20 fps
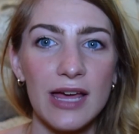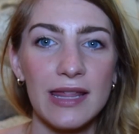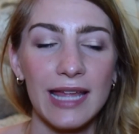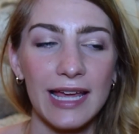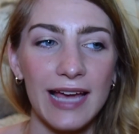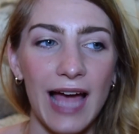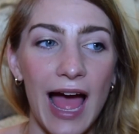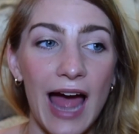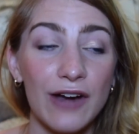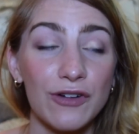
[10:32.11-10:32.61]
And
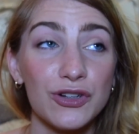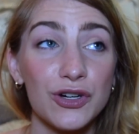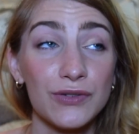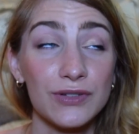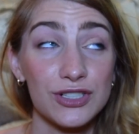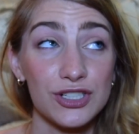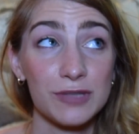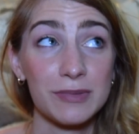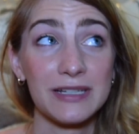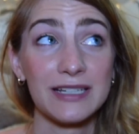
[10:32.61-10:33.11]
like I don't know if
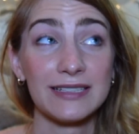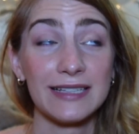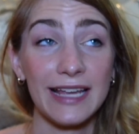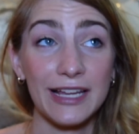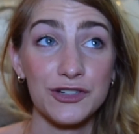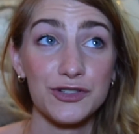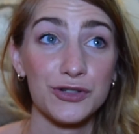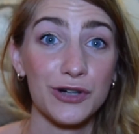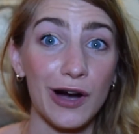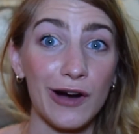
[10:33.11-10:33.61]
it's just because
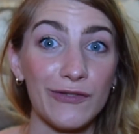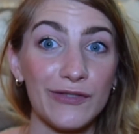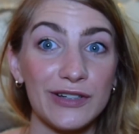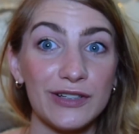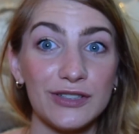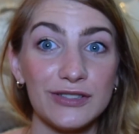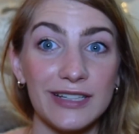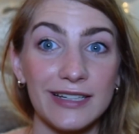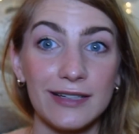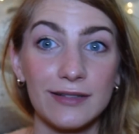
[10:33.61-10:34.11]
Andrew
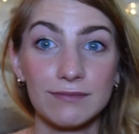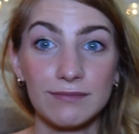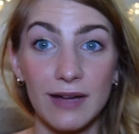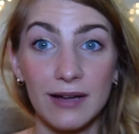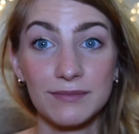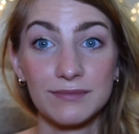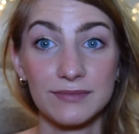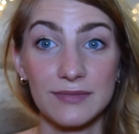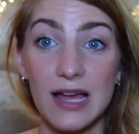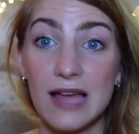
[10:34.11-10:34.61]
Garfield, like
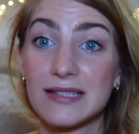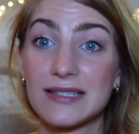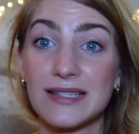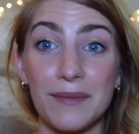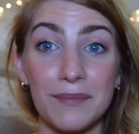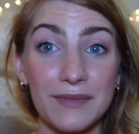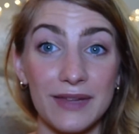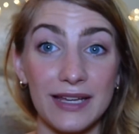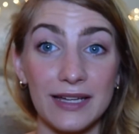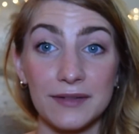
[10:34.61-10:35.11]

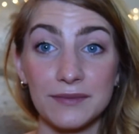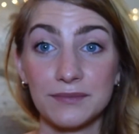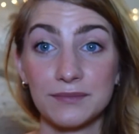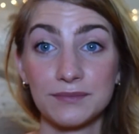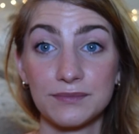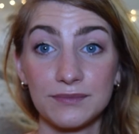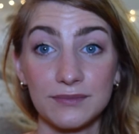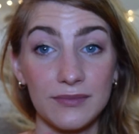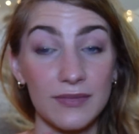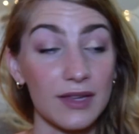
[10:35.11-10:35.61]
something,
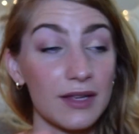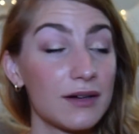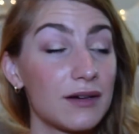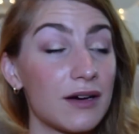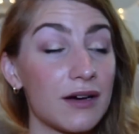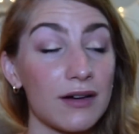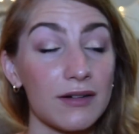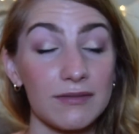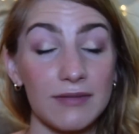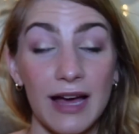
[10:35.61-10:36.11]

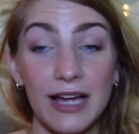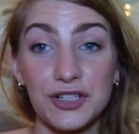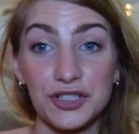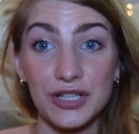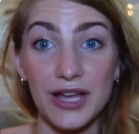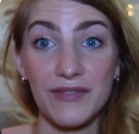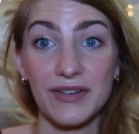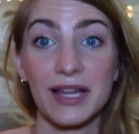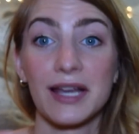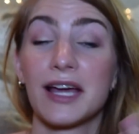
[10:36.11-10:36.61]
ugh, I
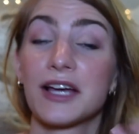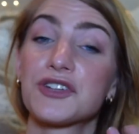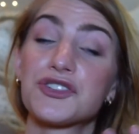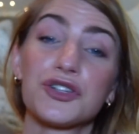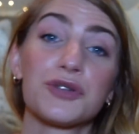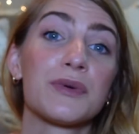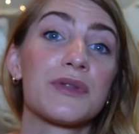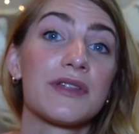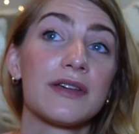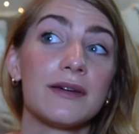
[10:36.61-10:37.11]
just have a
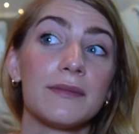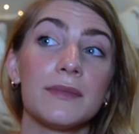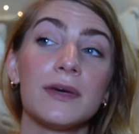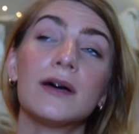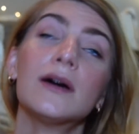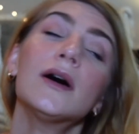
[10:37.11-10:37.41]
connection with him,